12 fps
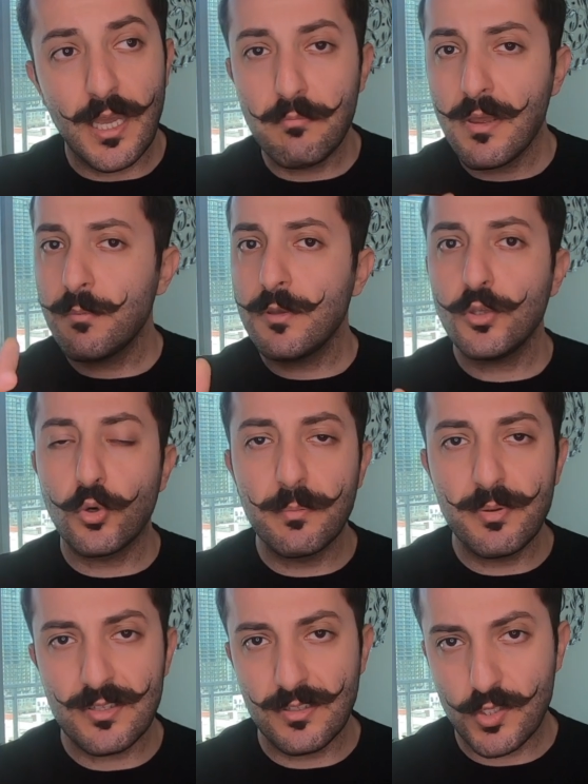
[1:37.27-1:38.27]
and maybe your
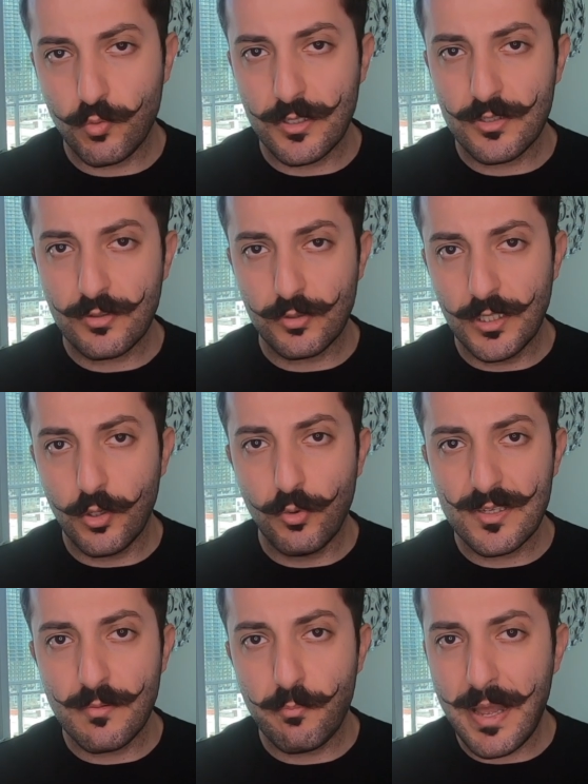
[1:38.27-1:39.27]
business was, you know,
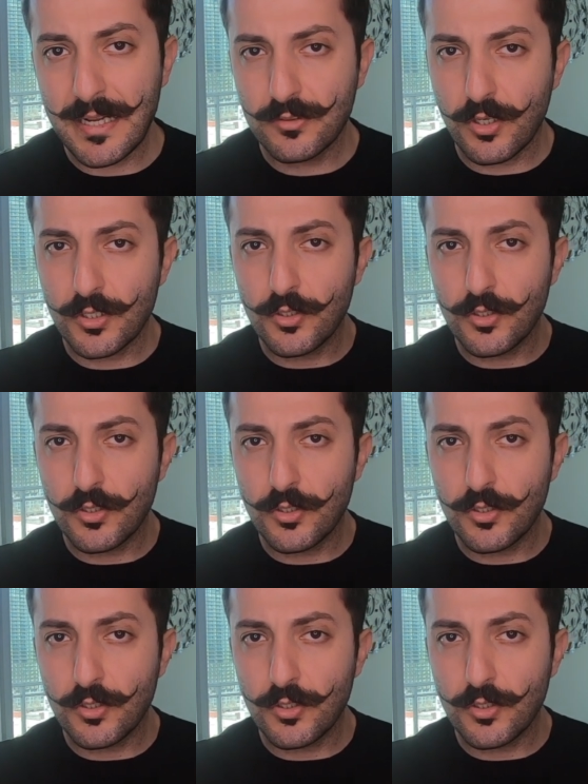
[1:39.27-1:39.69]
was impacted,